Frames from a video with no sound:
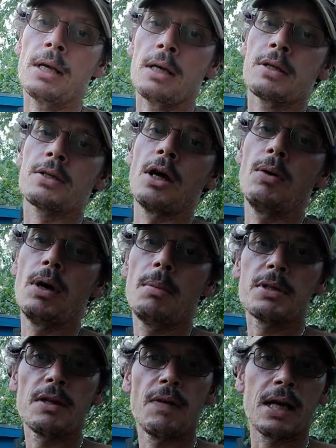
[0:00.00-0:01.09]
So I'm going to
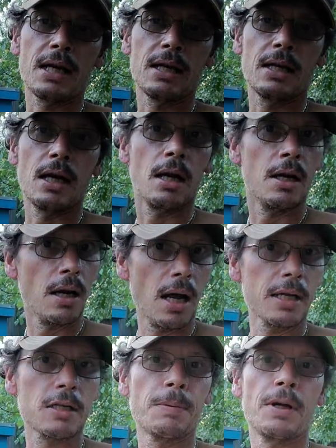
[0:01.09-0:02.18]
see if I can not
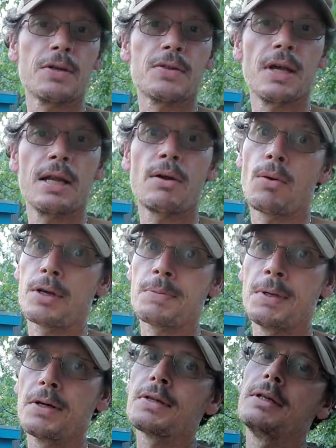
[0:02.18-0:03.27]
experience that or
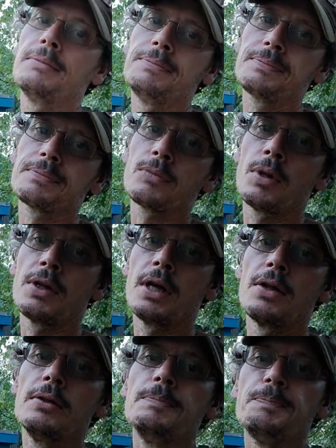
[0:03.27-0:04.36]
experience it, one or the
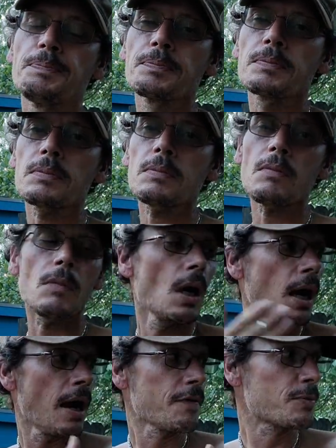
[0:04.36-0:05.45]
other.
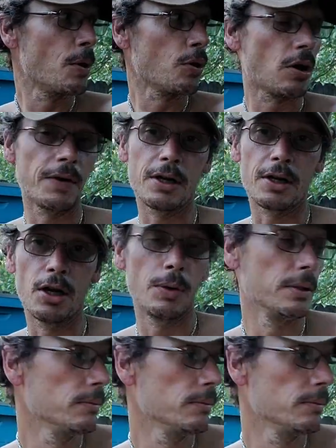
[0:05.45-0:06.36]
I have smoke over here going.